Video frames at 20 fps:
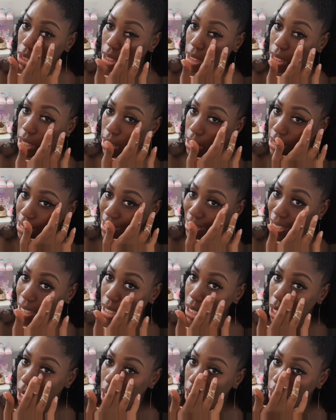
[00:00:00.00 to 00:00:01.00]
to
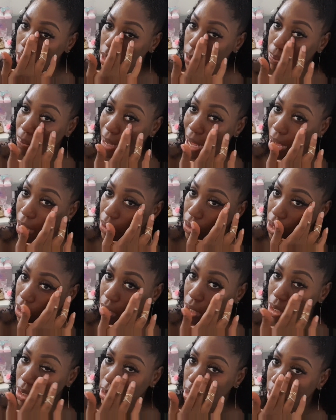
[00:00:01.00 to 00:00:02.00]
concealer and to
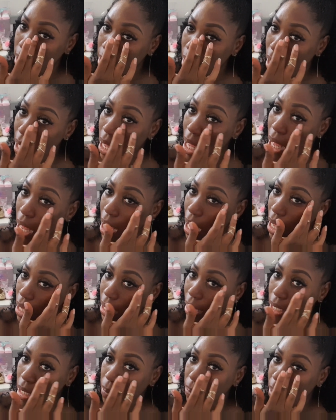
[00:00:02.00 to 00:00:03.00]
powder and to
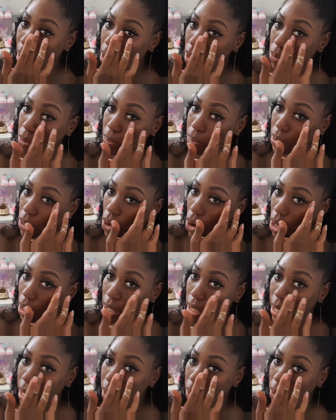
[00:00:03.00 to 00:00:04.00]
highlighting powder. We put all
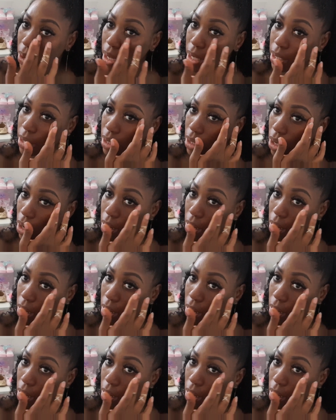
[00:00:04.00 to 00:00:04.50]
of that on.